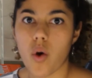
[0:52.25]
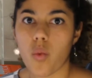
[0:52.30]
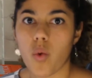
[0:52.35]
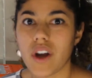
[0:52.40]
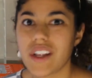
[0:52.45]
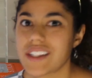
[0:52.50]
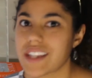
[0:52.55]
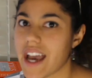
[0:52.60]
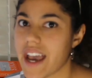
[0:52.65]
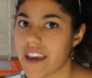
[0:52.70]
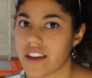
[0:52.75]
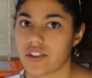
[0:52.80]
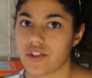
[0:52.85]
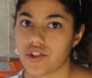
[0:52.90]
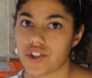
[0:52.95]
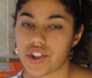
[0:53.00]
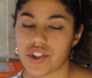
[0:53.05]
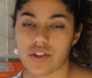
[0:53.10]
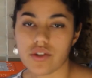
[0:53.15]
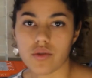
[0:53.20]
what
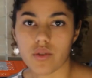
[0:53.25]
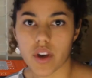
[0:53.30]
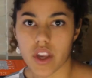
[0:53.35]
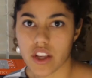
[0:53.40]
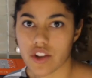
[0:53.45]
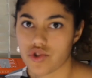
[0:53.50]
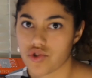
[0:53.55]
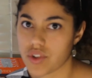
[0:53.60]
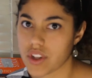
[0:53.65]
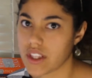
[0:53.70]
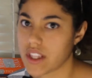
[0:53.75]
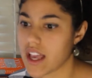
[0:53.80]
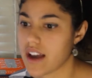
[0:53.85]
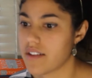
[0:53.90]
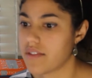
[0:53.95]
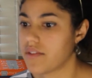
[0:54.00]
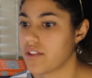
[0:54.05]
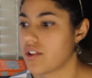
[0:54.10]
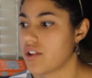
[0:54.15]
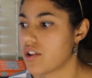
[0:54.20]
titles do
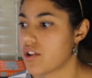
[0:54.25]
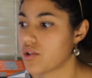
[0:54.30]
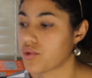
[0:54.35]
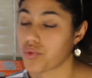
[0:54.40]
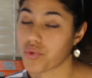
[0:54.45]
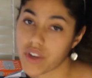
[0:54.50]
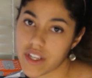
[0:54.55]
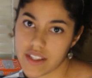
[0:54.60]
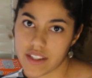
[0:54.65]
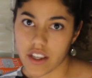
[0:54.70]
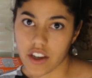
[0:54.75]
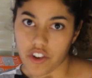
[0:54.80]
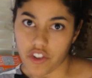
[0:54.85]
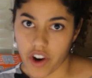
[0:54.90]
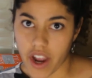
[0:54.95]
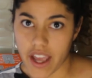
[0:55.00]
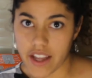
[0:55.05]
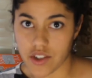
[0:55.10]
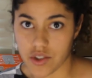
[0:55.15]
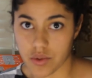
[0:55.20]
entry-level recent
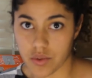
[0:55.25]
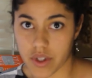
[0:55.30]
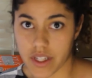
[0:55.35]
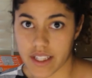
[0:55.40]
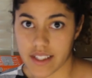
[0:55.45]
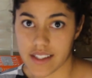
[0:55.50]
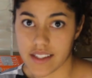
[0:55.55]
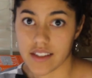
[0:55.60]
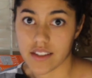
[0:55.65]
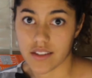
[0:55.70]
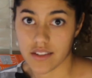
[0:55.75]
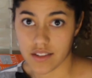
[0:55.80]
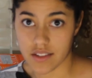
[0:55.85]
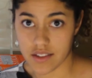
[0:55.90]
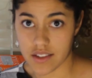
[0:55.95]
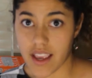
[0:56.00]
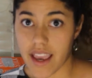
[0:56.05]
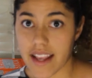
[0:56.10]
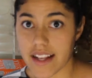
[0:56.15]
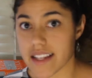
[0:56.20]
graduates
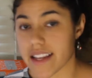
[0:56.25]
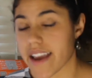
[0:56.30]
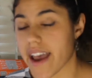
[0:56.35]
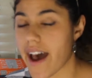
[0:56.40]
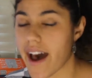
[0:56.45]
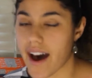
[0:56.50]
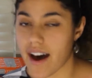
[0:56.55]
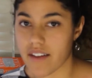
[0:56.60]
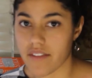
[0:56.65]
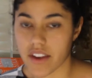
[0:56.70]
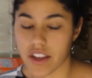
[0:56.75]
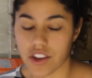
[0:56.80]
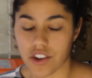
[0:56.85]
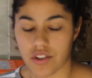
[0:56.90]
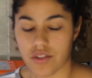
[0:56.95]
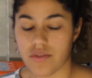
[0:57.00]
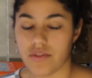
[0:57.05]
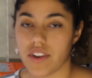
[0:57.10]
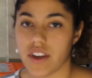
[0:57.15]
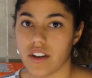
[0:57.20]
tend to have in
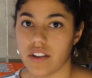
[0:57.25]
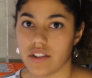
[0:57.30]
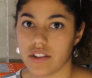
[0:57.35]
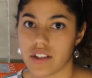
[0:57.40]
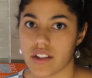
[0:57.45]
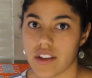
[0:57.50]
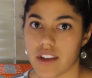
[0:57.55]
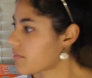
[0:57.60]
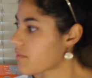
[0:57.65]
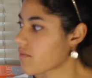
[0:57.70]
your field?